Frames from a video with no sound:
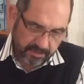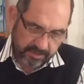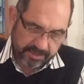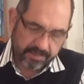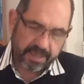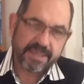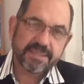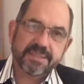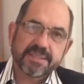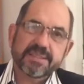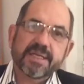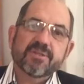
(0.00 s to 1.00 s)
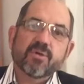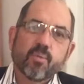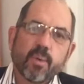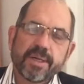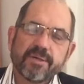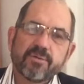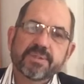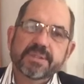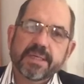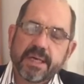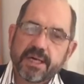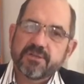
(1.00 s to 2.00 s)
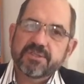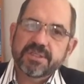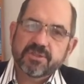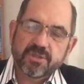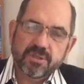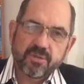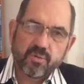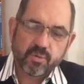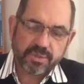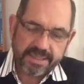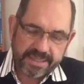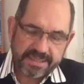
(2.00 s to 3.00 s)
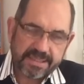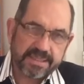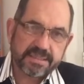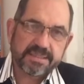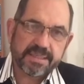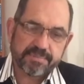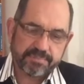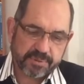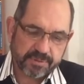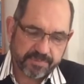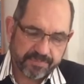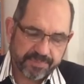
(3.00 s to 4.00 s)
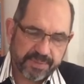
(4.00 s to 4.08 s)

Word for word: reminds us that the one who is the host is the Lord in his temple.